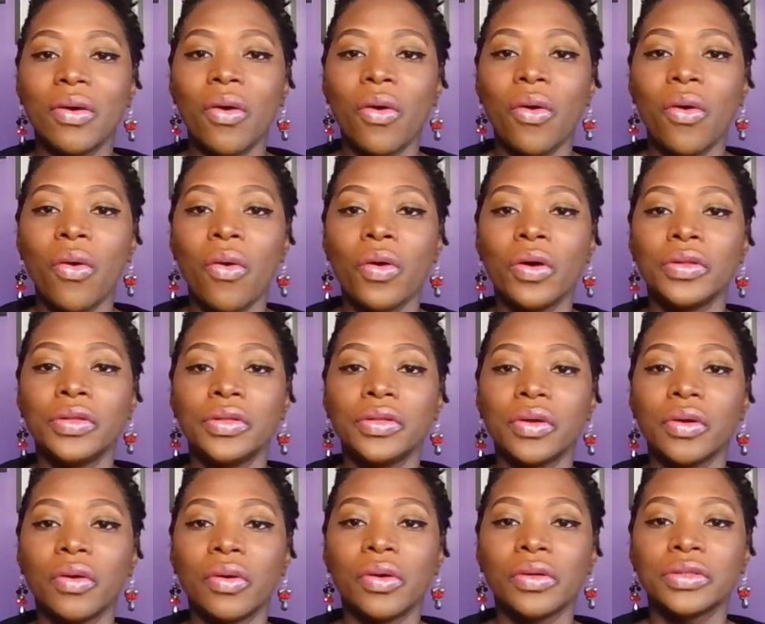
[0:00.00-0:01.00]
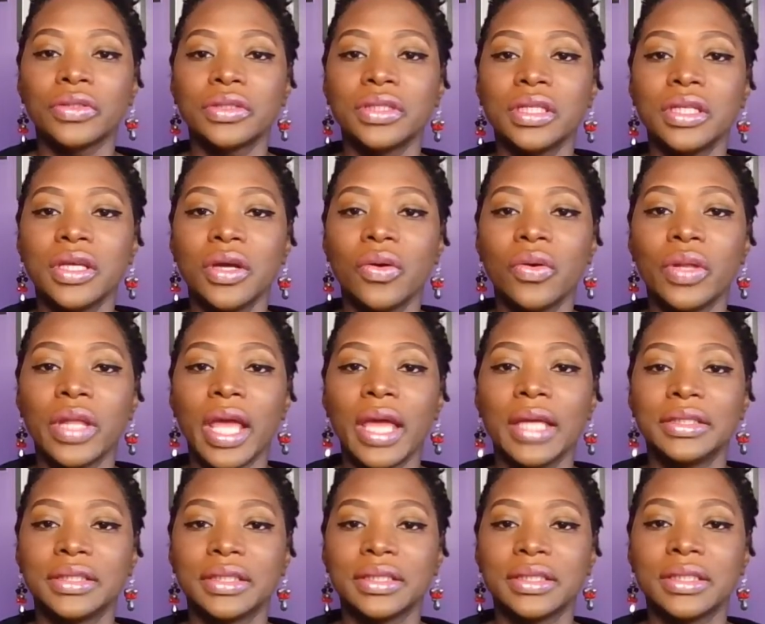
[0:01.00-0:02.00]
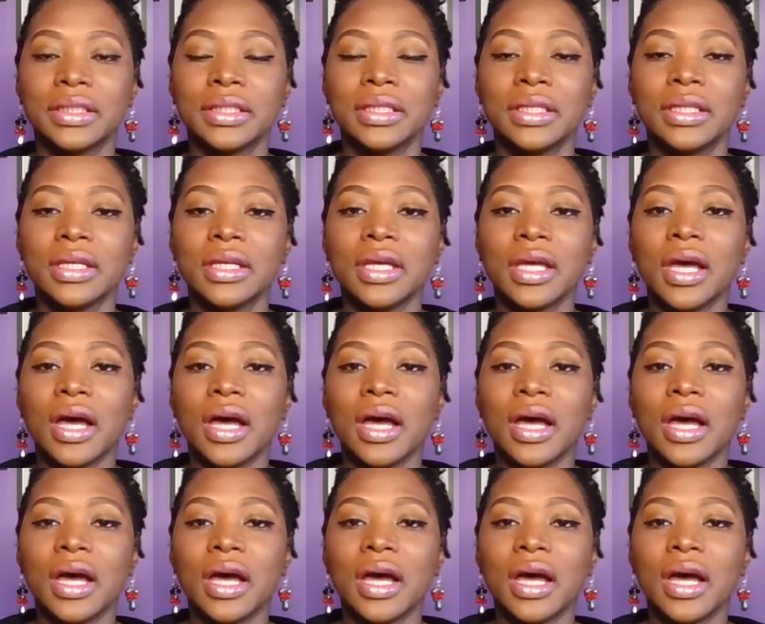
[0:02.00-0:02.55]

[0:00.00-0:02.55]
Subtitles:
owned or city owned entity